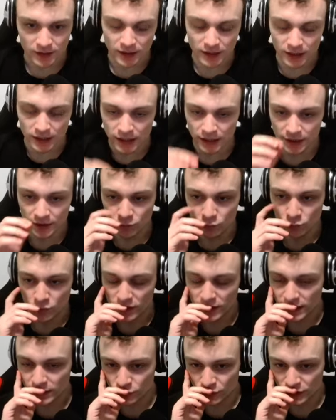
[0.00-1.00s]
And what
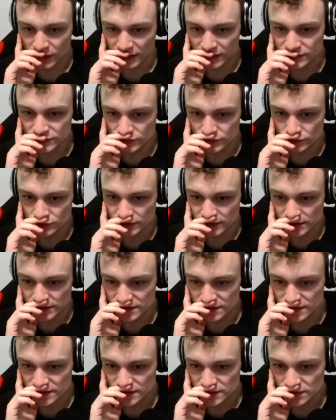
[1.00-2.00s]
I would like to do
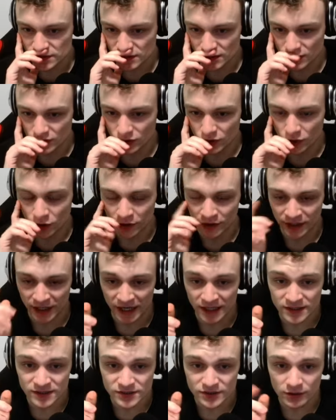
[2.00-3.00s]
is on
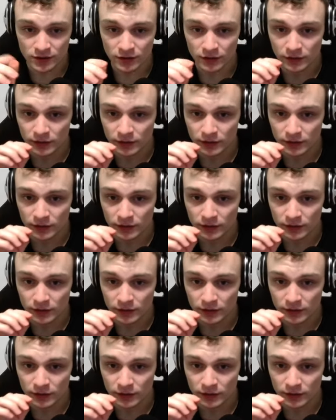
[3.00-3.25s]
enter,